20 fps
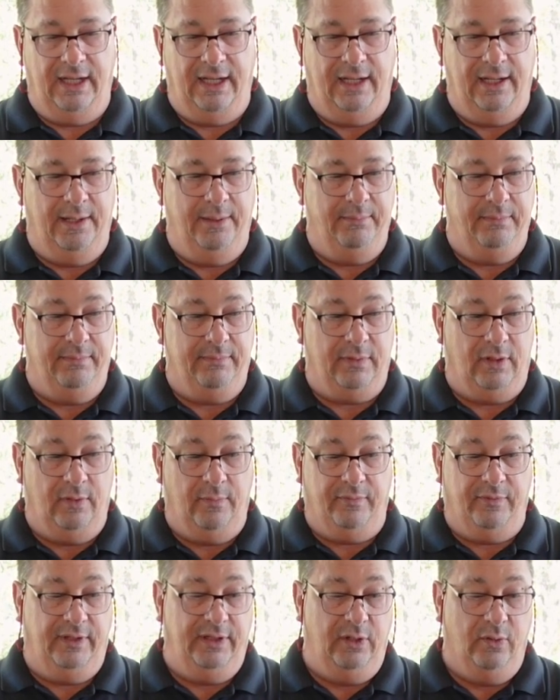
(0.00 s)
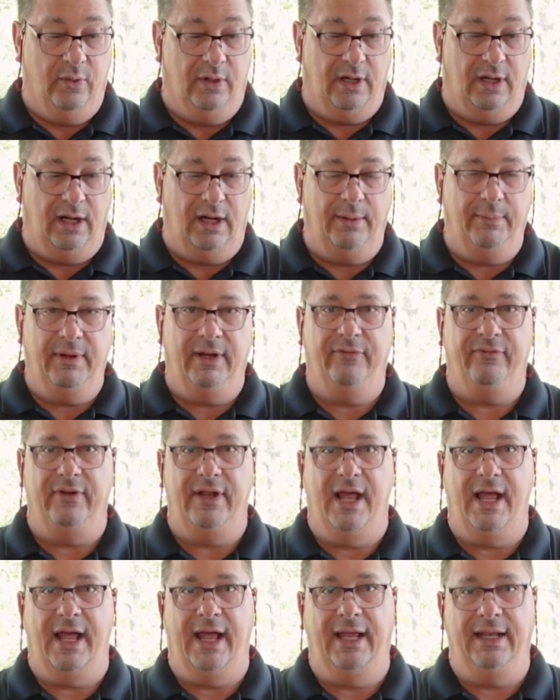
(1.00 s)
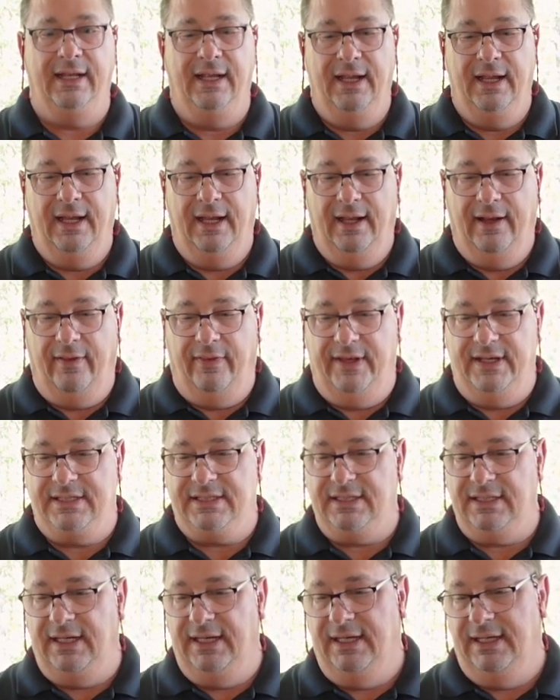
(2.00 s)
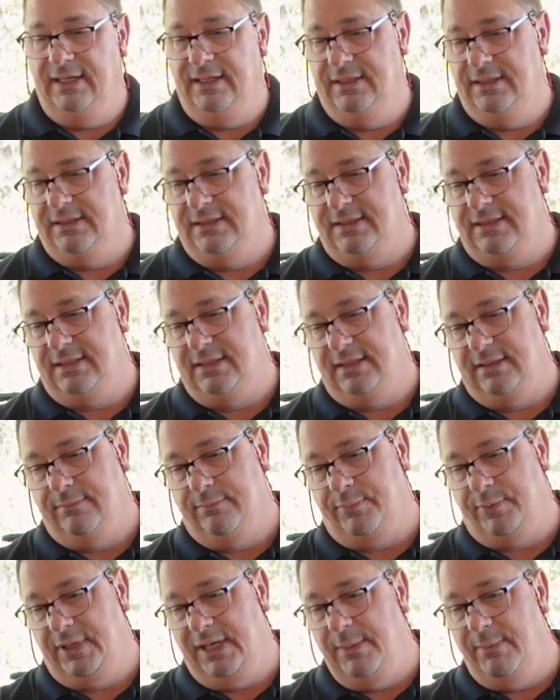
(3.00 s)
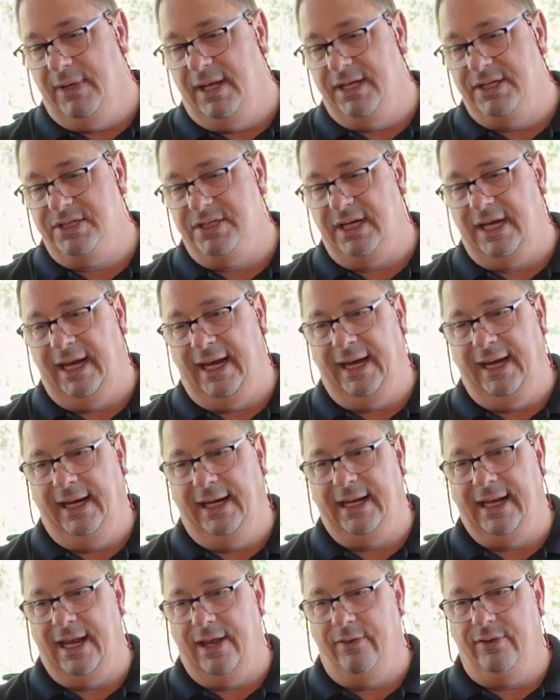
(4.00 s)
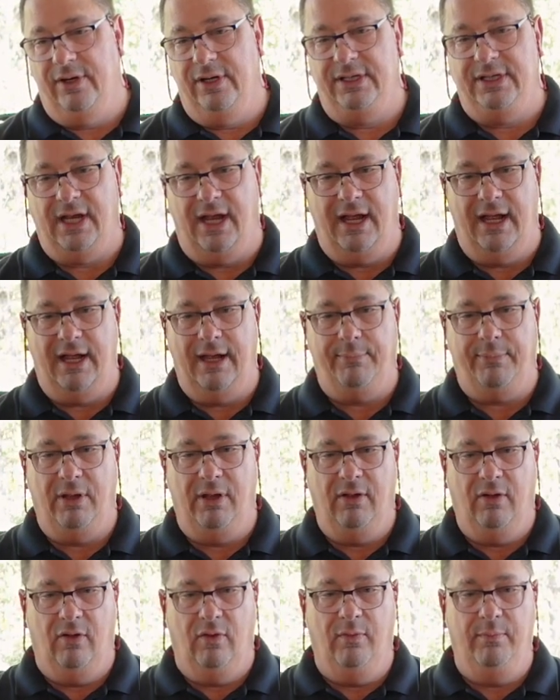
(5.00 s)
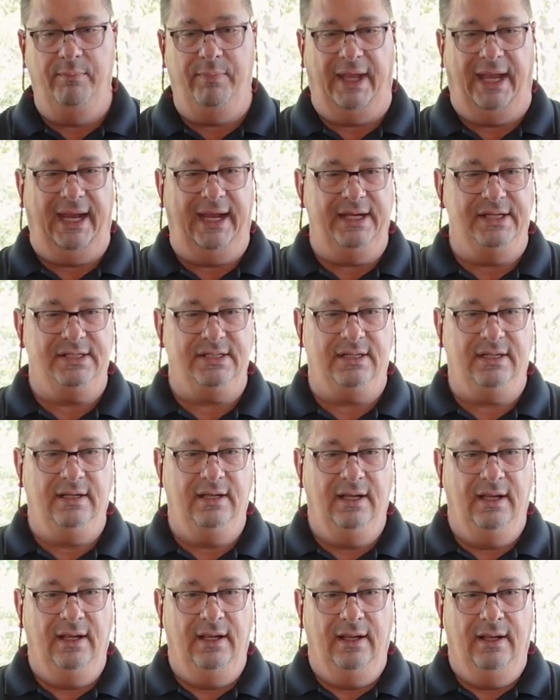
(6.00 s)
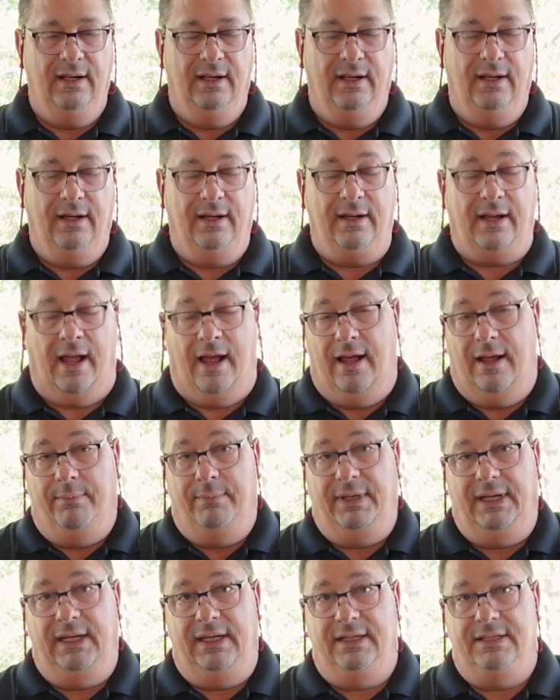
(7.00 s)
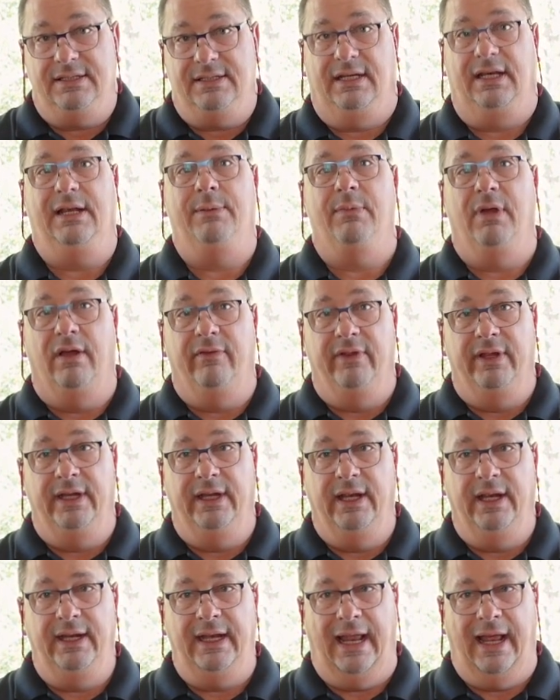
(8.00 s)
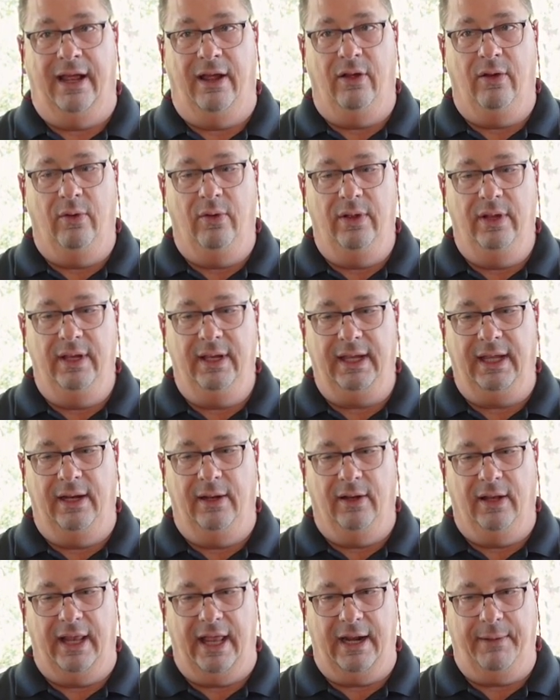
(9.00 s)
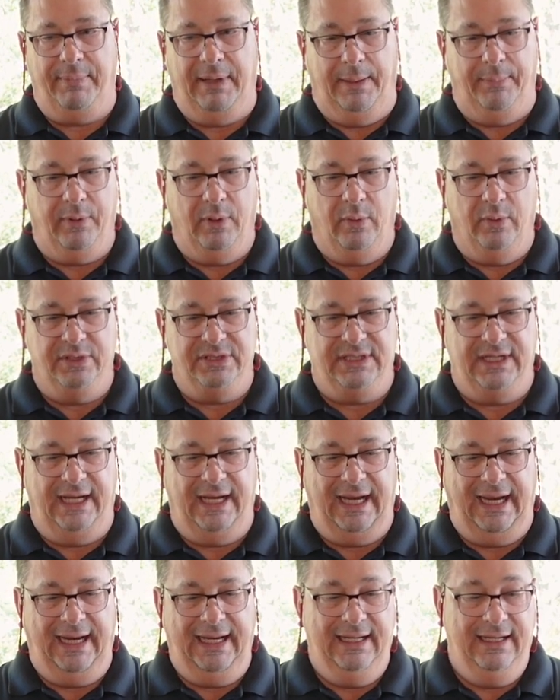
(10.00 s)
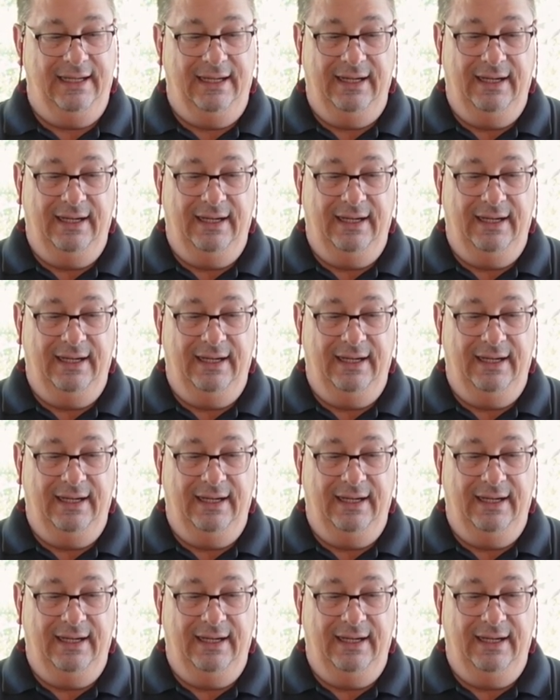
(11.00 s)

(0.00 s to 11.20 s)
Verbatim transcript: um, hopefully you are, but if not, this is pretty much a countertop, home-based combi steam oven. Now, you know, a lot of people will say